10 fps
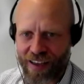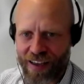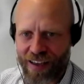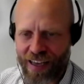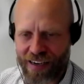
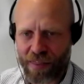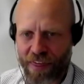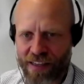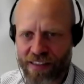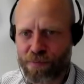And I
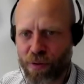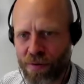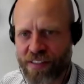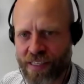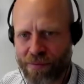think it's probably
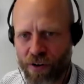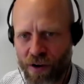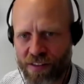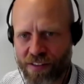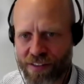the same for
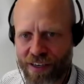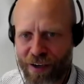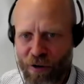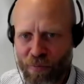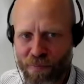others.
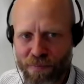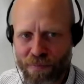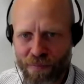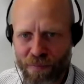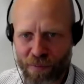
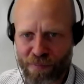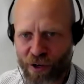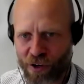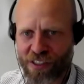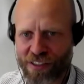But
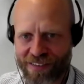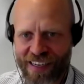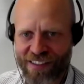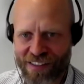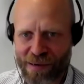because
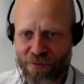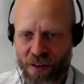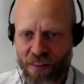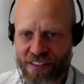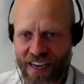that's the same for
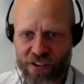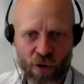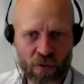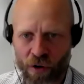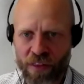others, and I
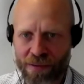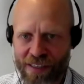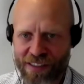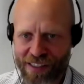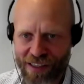don't know them
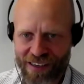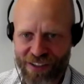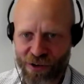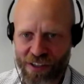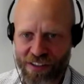as
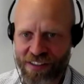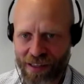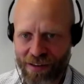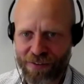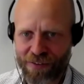good as the
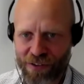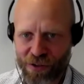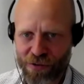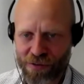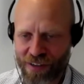self
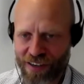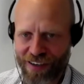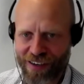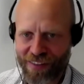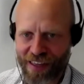do,
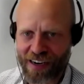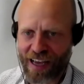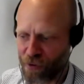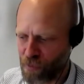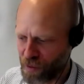then
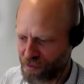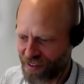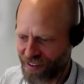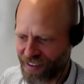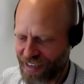I would
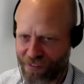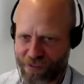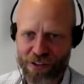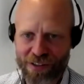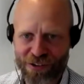
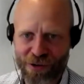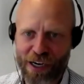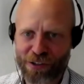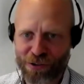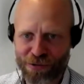never
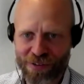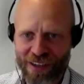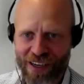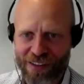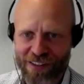try to
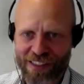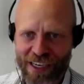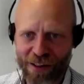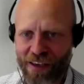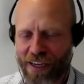
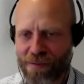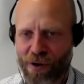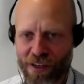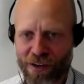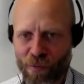tell
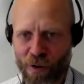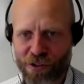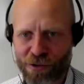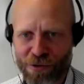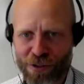anybody what
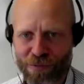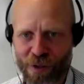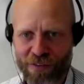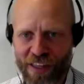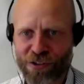
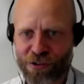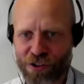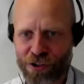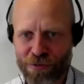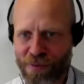they should
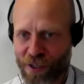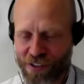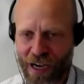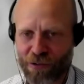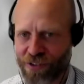choose, because
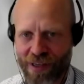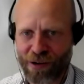how should